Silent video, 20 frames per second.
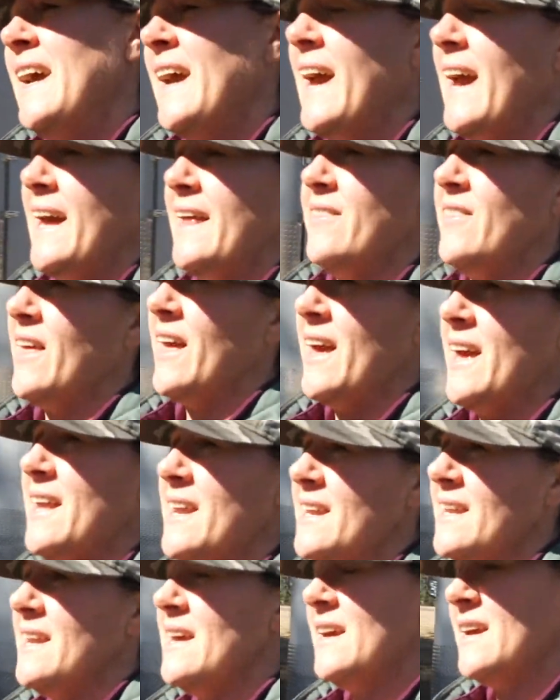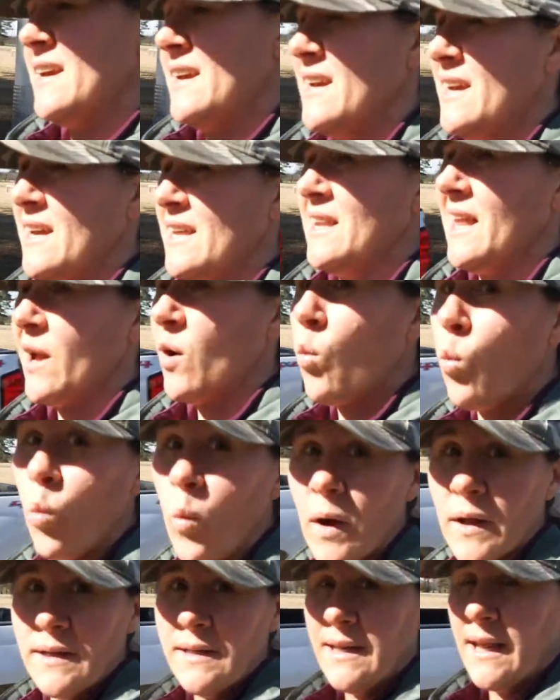and then like
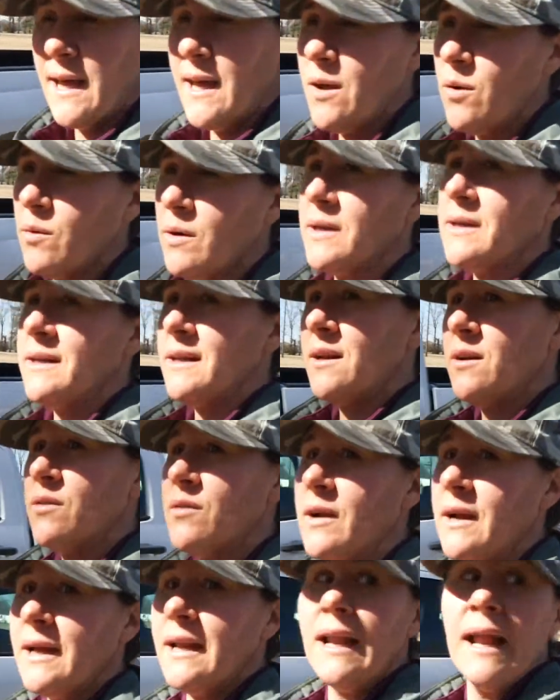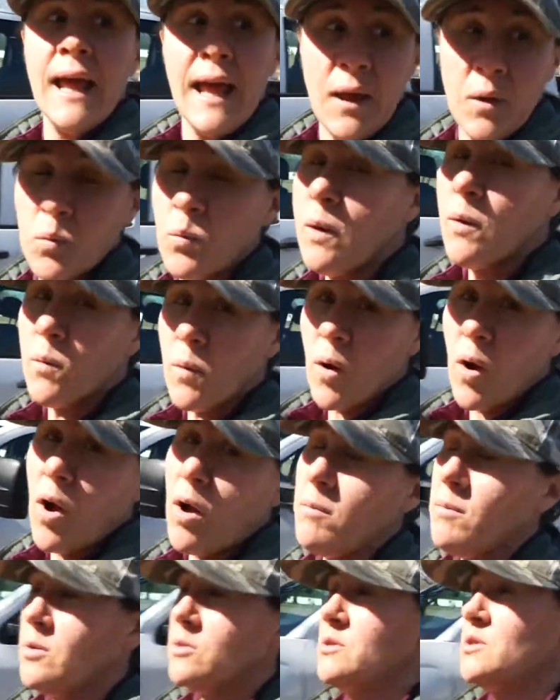one day where it didn't rain, and we were
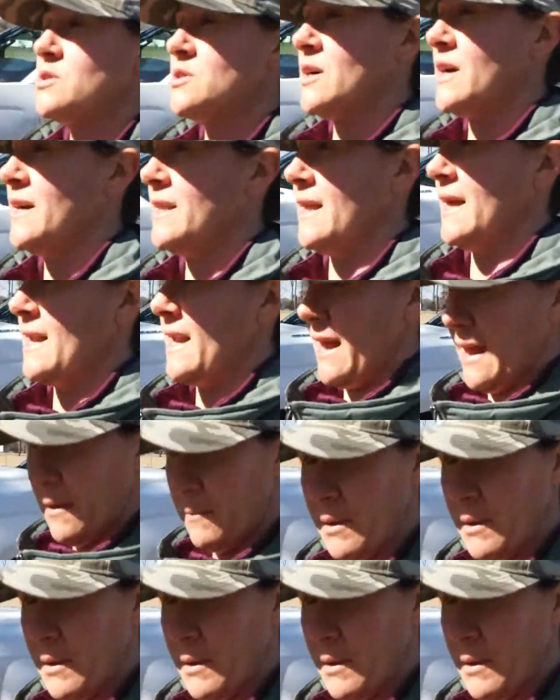almost dry that day.